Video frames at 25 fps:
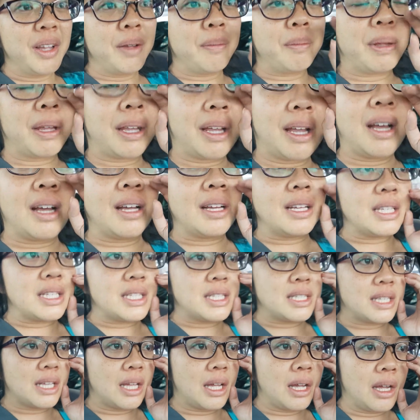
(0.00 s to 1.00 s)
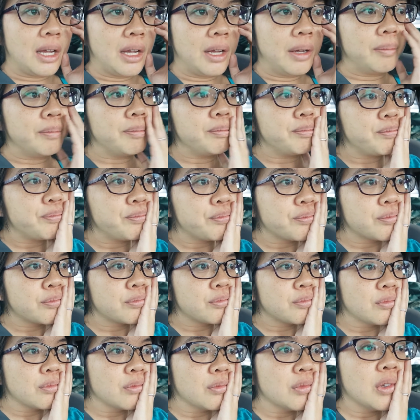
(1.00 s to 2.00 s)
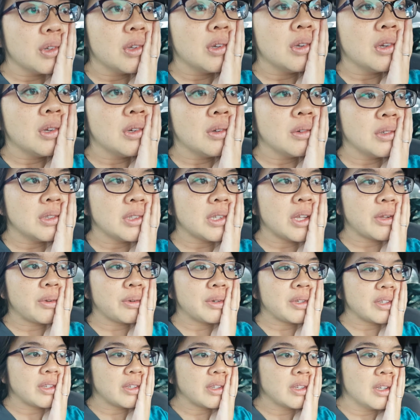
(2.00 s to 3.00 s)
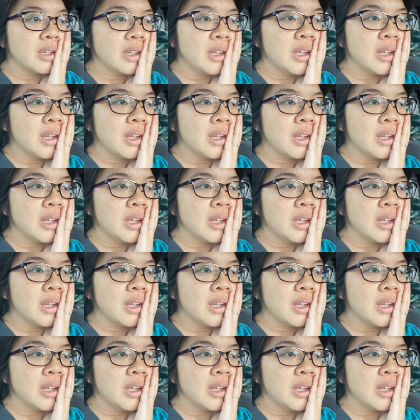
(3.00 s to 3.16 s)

because what's the other reason?